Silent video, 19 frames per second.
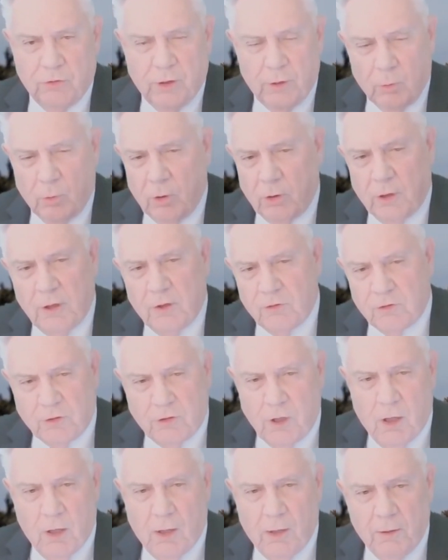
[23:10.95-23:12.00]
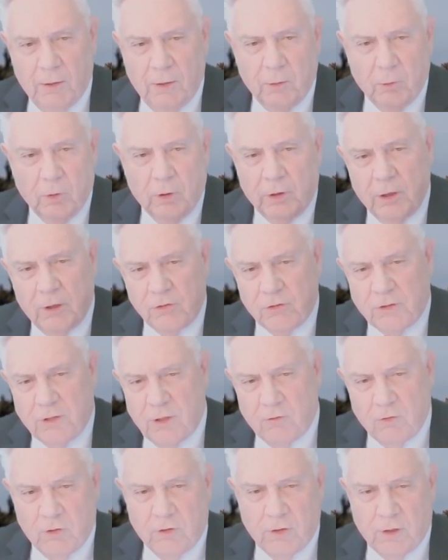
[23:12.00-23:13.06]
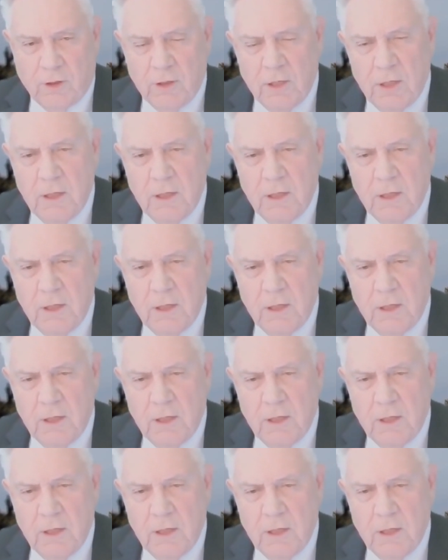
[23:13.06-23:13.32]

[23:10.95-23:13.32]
They were against God. They were against everything.